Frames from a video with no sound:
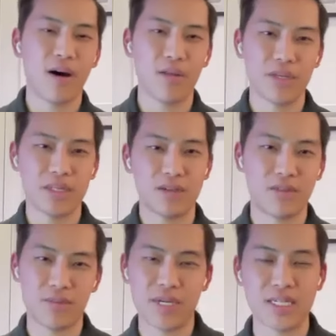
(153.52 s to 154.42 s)
all these
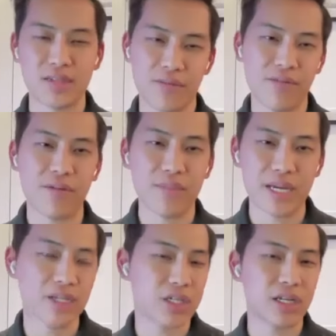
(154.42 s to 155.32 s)
different pieces of
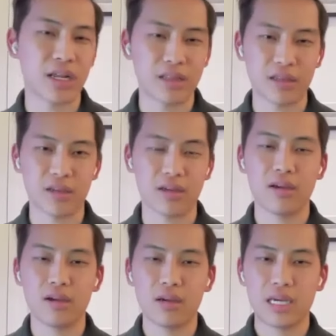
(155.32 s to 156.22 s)
information, and I think
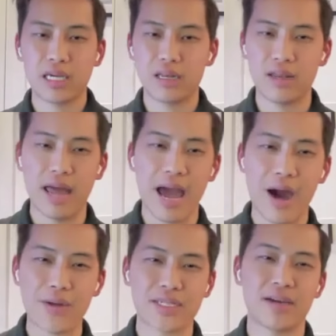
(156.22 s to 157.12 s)

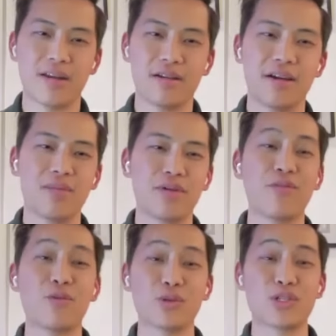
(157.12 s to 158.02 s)
now it's kind of coming
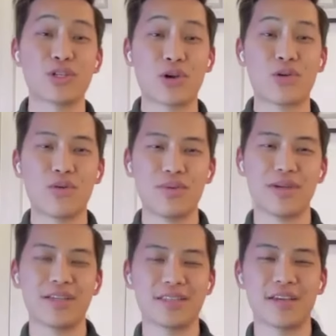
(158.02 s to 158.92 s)
full circle
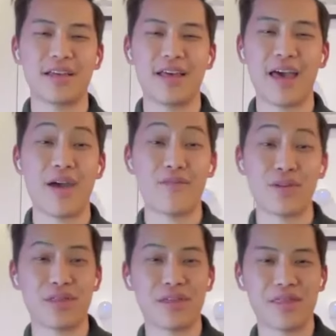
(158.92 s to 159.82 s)
because like
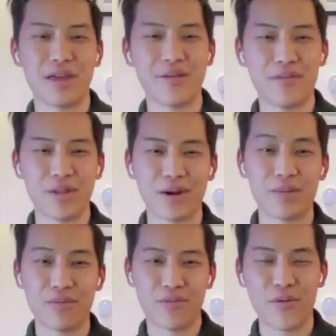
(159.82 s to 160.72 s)
everything that I've
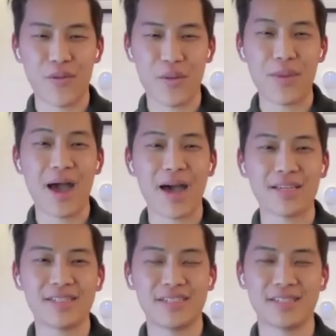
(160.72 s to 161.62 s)
learned before in the
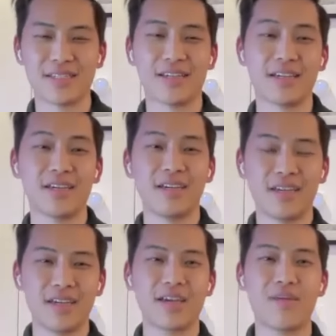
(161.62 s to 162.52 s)
past is like
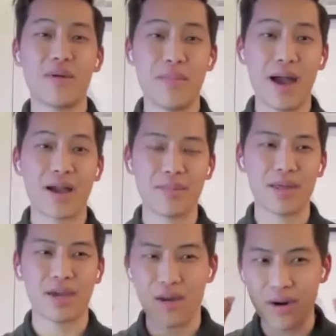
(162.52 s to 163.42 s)
coming back. I'm
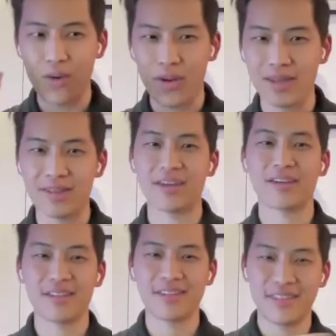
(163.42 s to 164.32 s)
like, oh wait,
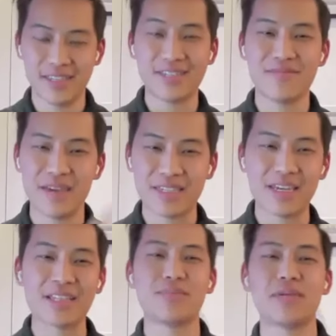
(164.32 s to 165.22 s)
like this makes
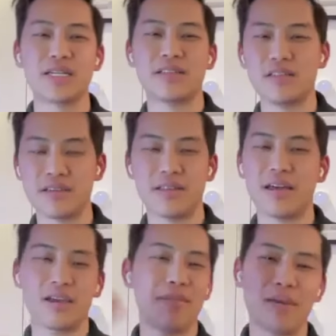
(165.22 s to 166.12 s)
sense because then you
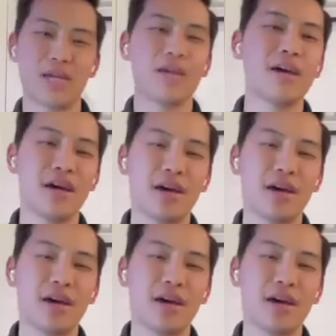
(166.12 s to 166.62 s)
like I'm like